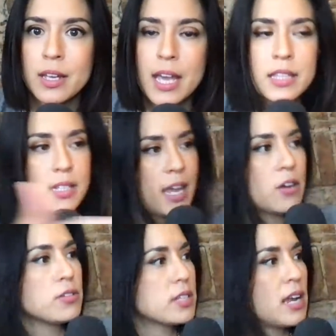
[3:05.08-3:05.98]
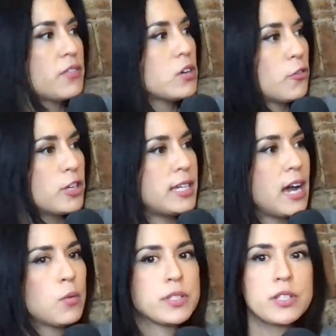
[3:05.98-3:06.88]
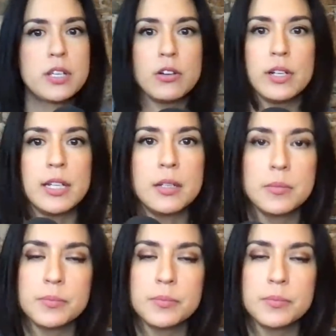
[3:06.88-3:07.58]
and the Karens can have their freak out with security.